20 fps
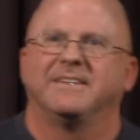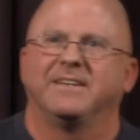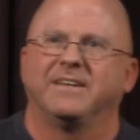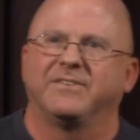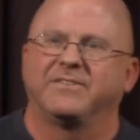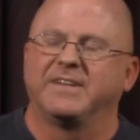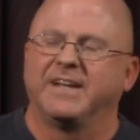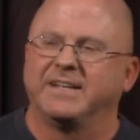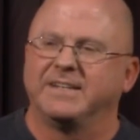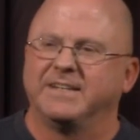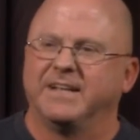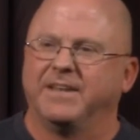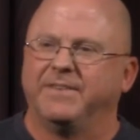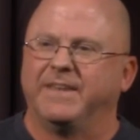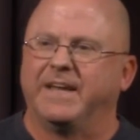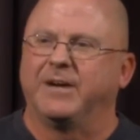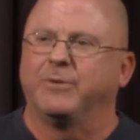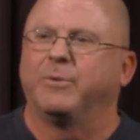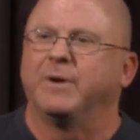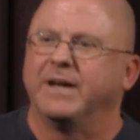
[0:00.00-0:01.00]
It's not done
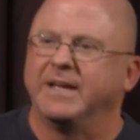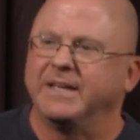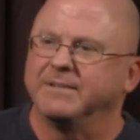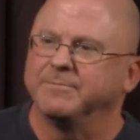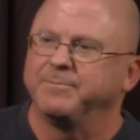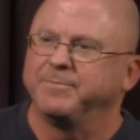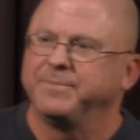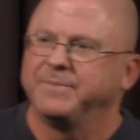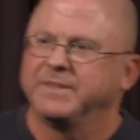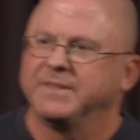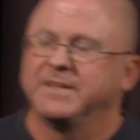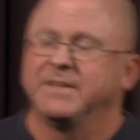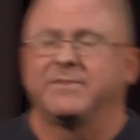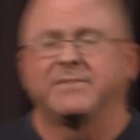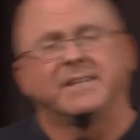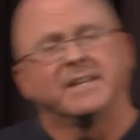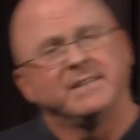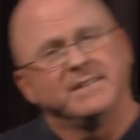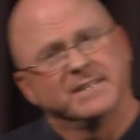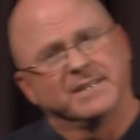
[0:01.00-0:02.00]
that way. It's
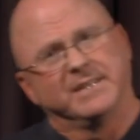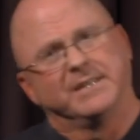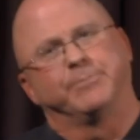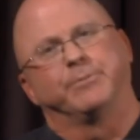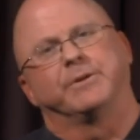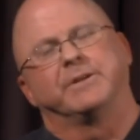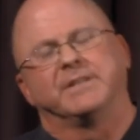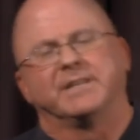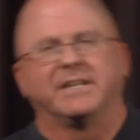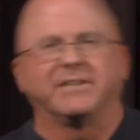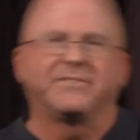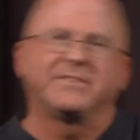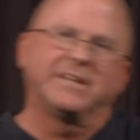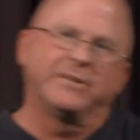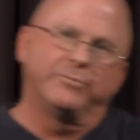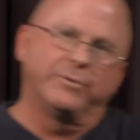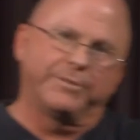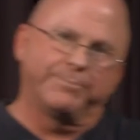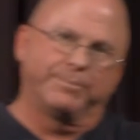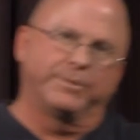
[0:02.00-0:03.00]
done deliberately. It's
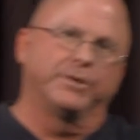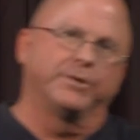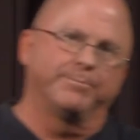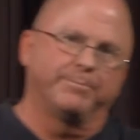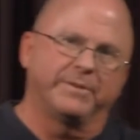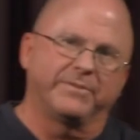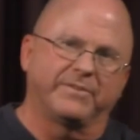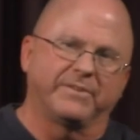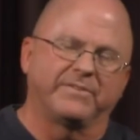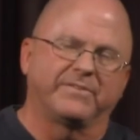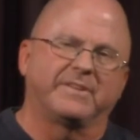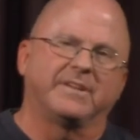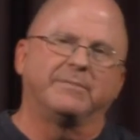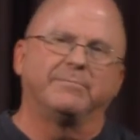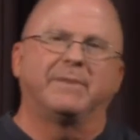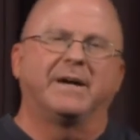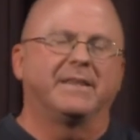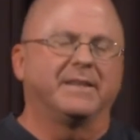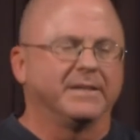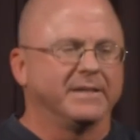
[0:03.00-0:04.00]
done with purpose. It's
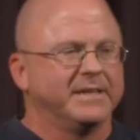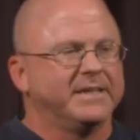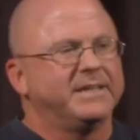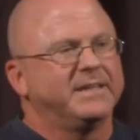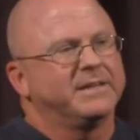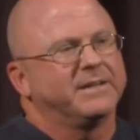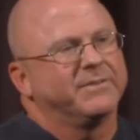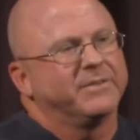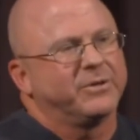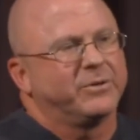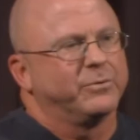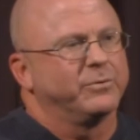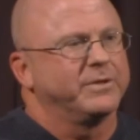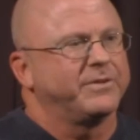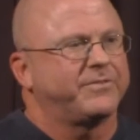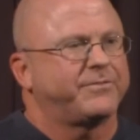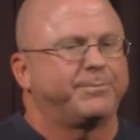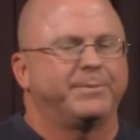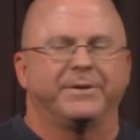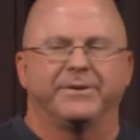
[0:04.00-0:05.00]
done by the leading of the
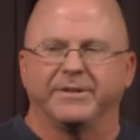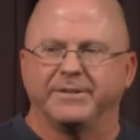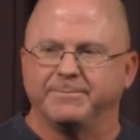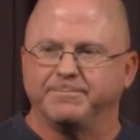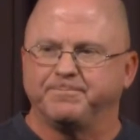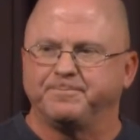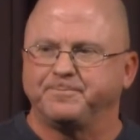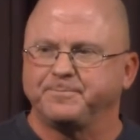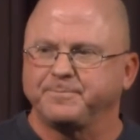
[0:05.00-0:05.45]
Holy Spirit.